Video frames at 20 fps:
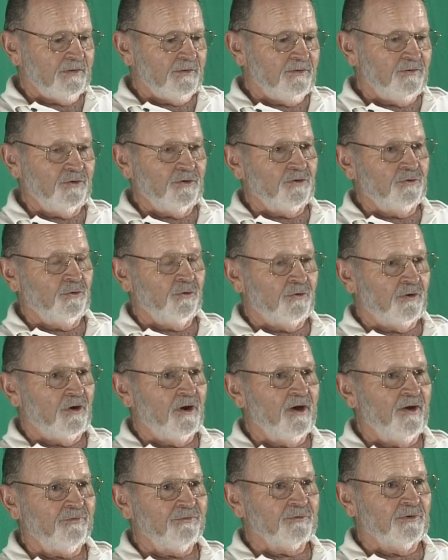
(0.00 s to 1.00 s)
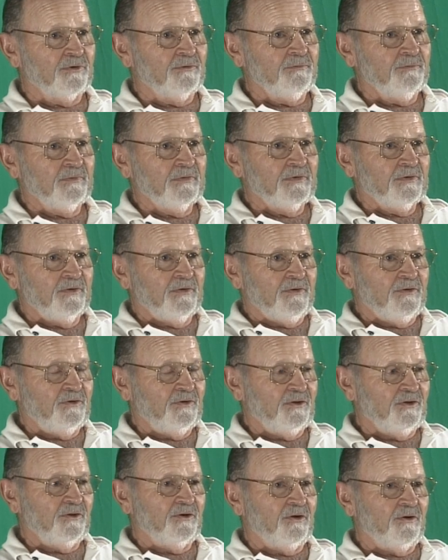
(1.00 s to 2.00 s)
you could go to Hawthorne, you
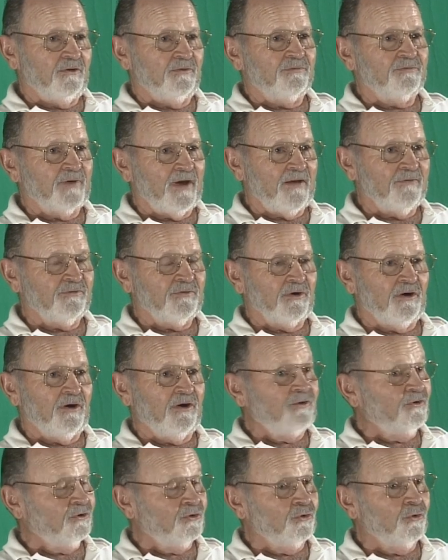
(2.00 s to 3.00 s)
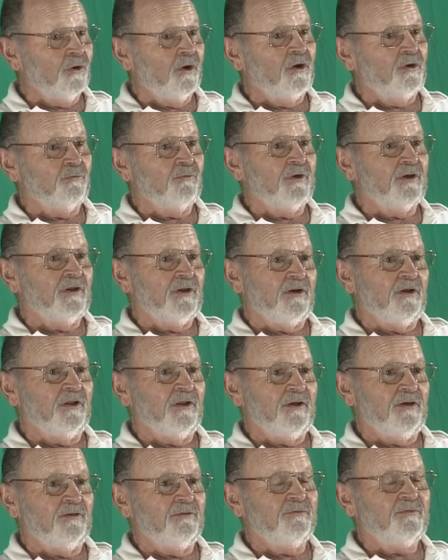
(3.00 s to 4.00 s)
could get on the five car and you go all the way to
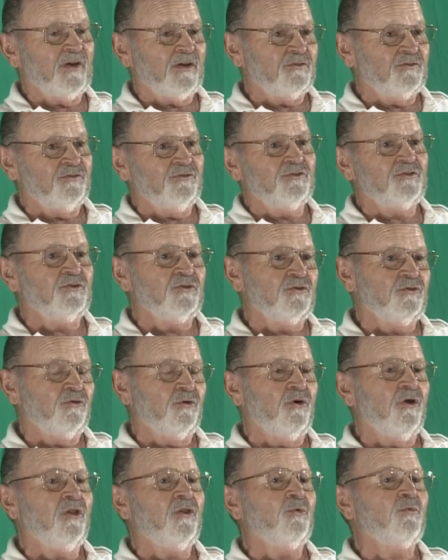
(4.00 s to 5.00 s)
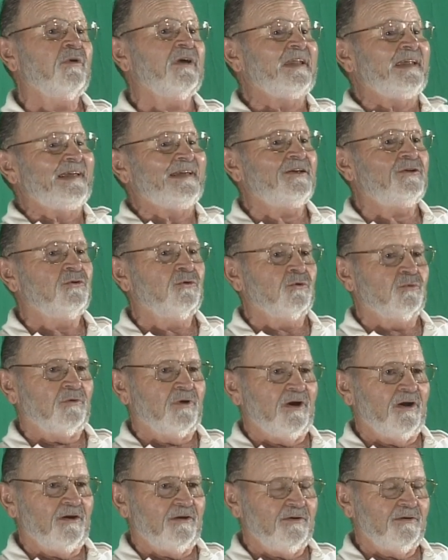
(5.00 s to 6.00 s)
LA. In fact, is you could go all the way to Eagle
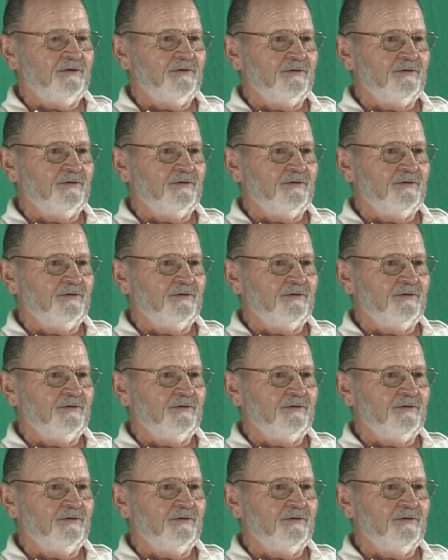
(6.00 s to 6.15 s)
Rock